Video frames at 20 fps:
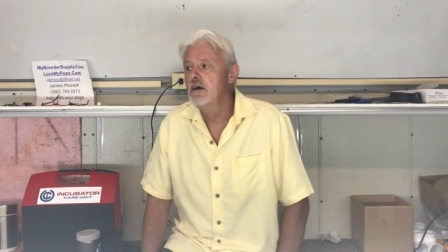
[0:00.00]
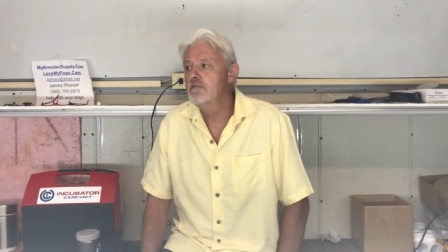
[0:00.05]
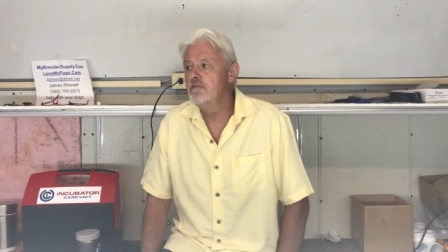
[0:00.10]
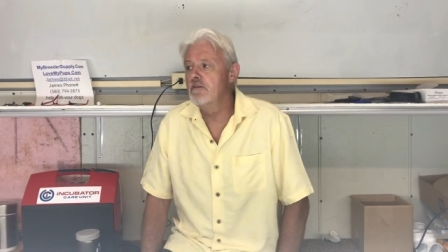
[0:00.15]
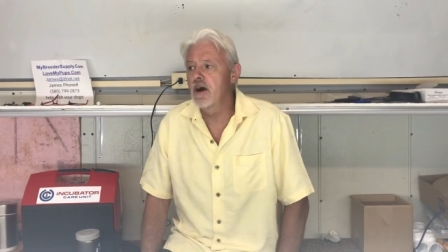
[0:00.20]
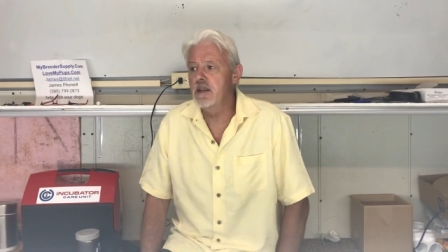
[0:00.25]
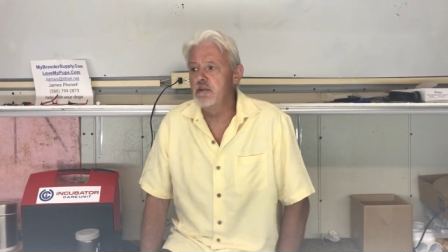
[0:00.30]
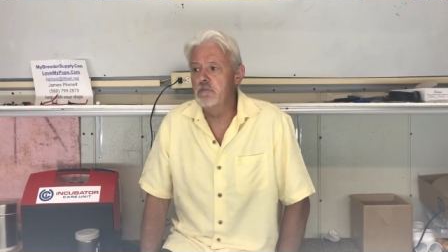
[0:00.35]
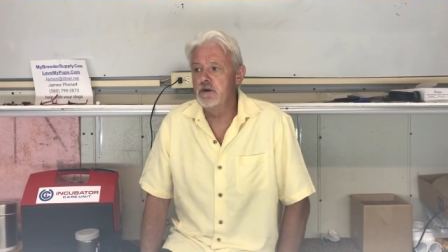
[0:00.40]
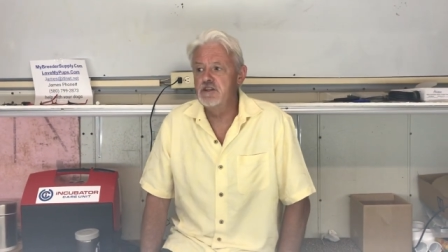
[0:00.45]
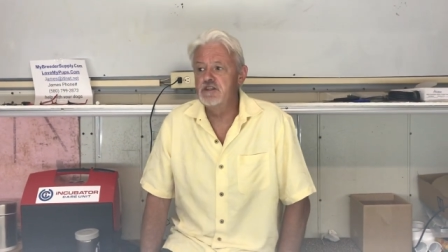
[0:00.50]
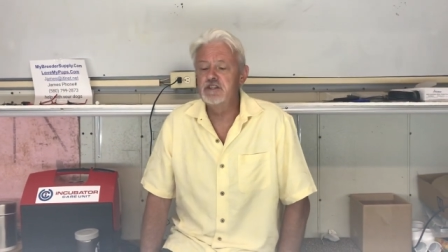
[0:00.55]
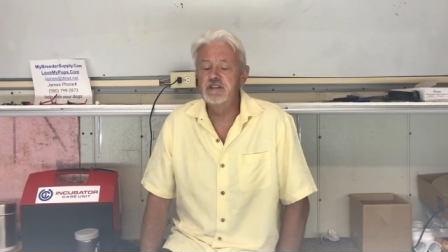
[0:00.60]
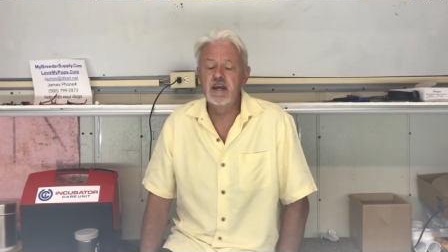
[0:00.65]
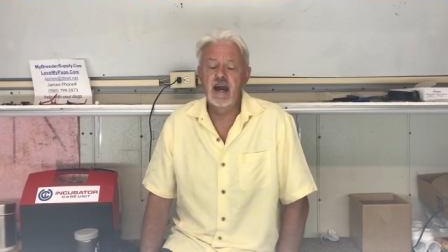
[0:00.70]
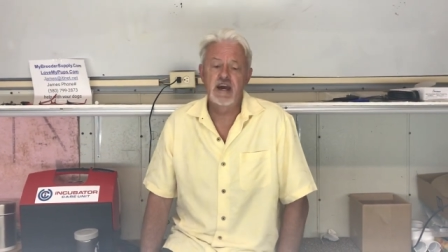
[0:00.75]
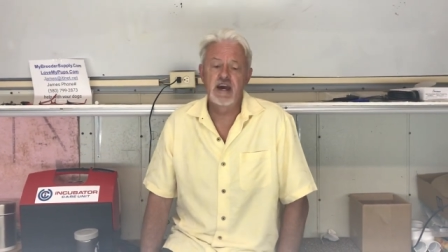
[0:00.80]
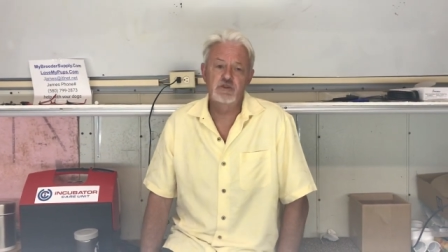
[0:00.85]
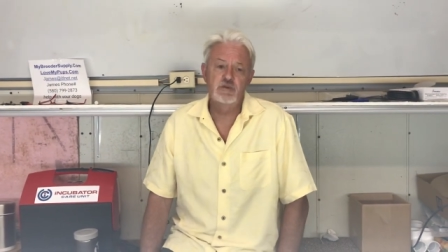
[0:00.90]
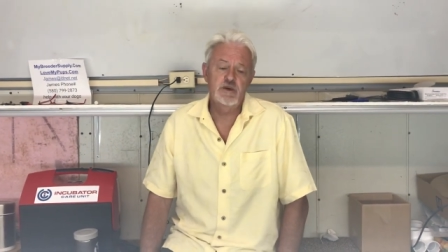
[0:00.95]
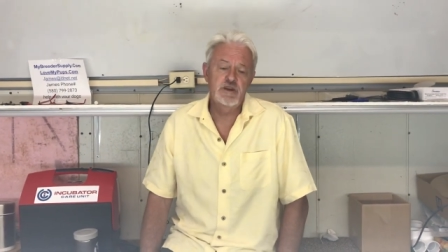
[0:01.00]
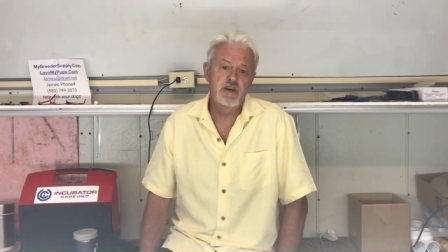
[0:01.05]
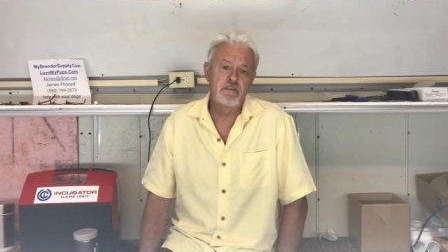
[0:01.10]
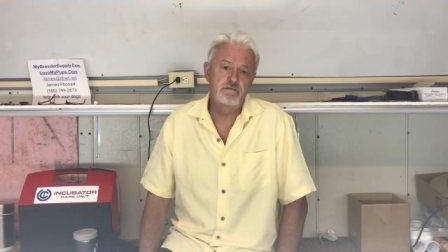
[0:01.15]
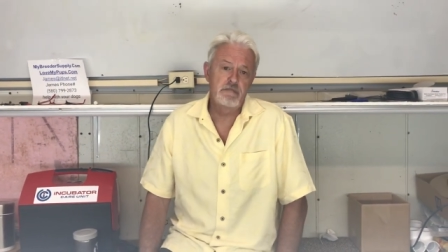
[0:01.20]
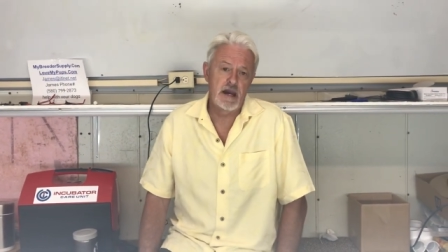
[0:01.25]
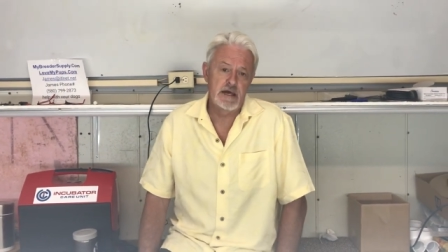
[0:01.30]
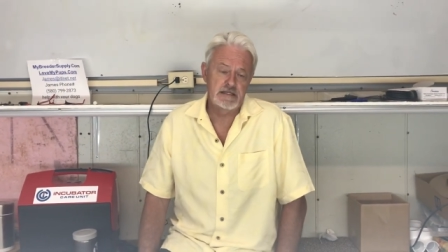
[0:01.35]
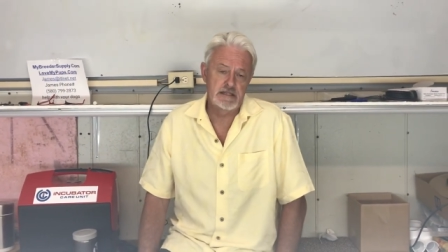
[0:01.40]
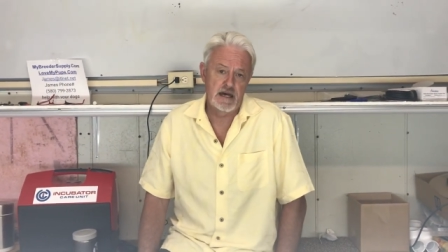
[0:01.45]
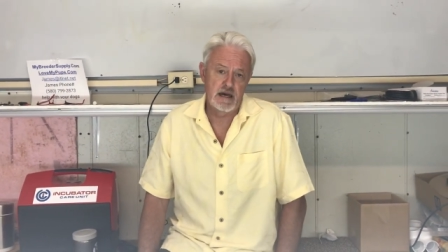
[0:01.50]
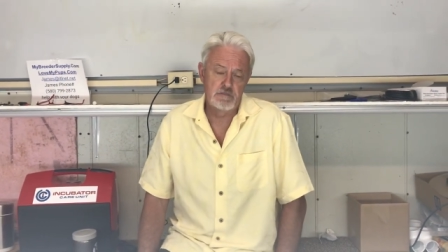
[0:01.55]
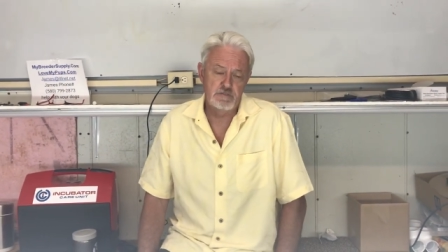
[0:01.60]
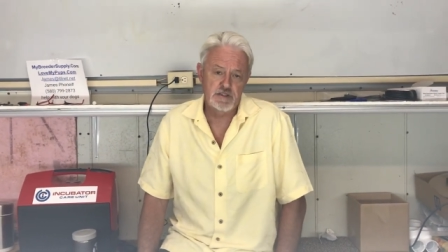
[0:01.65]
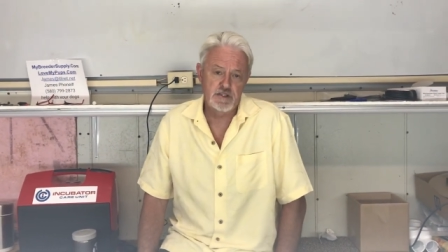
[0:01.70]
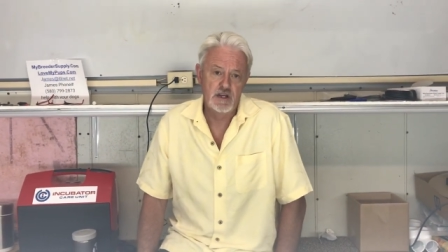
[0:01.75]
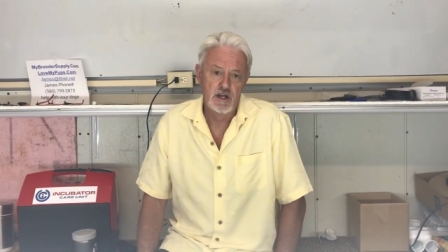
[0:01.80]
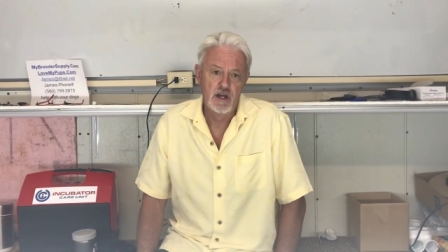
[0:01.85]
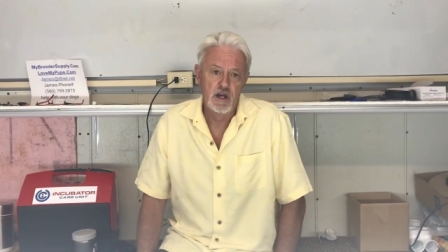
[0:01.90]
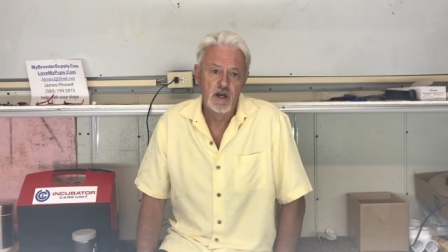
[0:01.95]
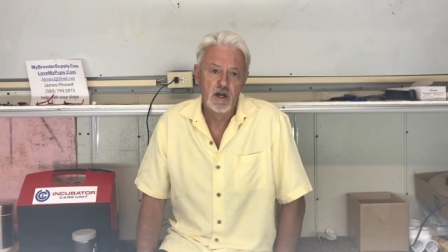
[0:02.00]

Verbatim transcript: Vitamins, yes, we give pet tabs